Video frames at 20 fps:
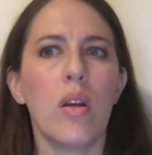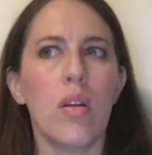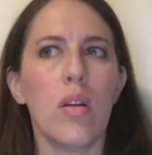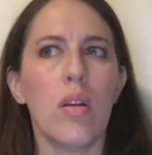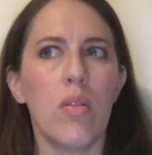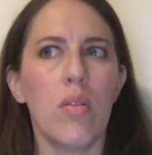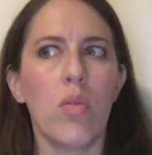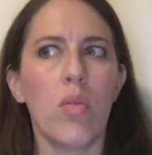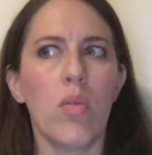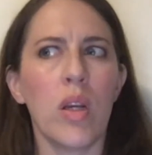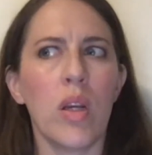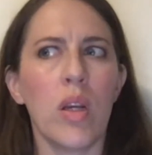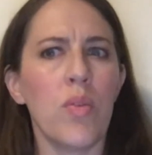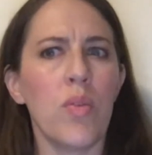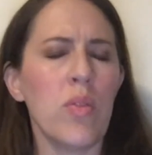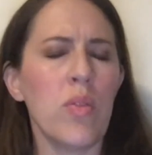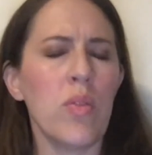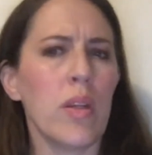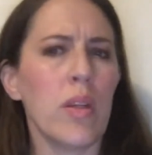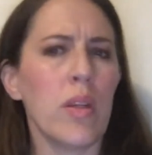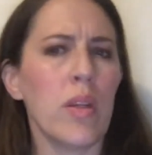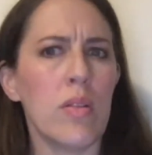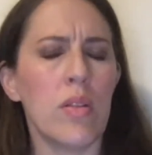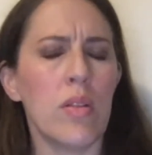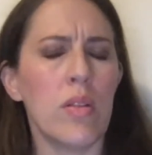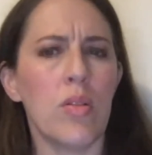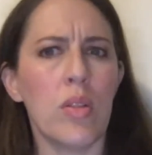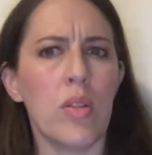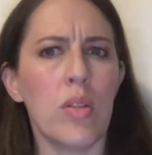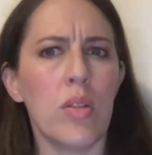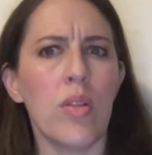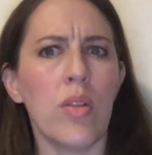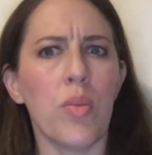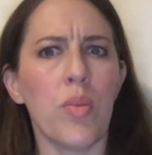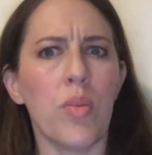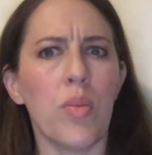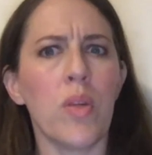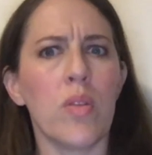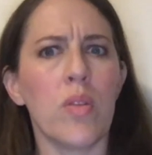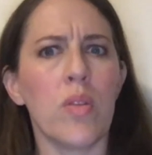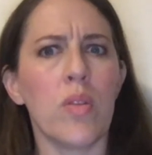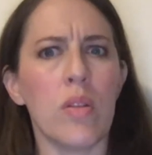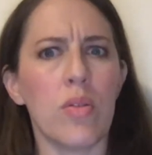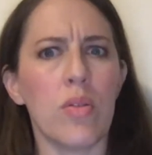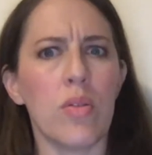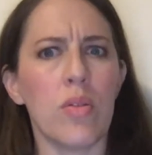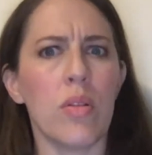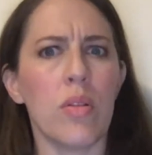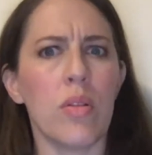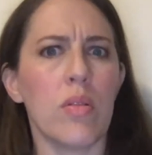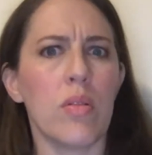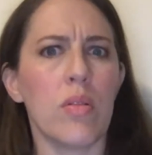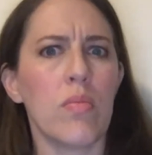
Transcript: What kind of use cases did you see in your previous industries?